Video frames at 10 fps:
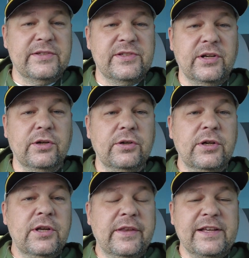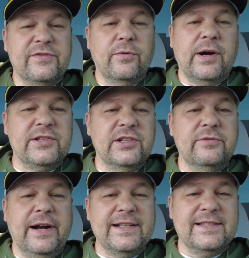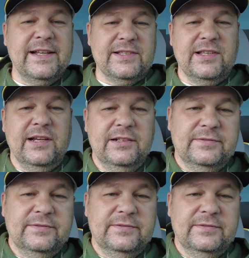So thanks for watching Rat's Tesla.